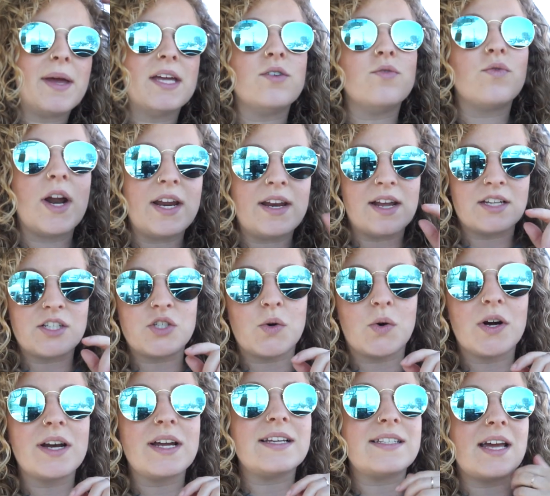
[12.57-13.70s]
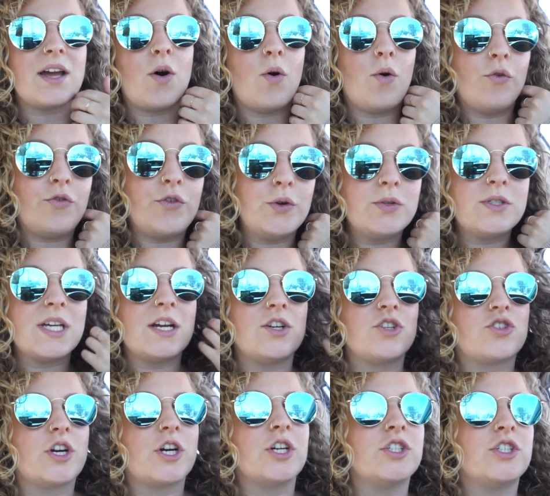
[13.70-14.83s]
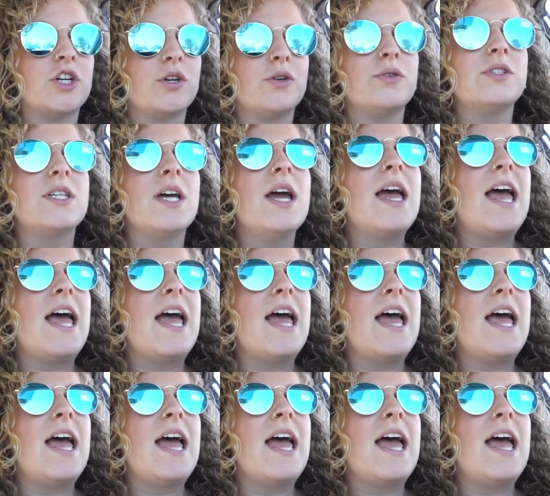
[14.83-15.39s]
And right next door is a Whole Foods and a Trader Joe's.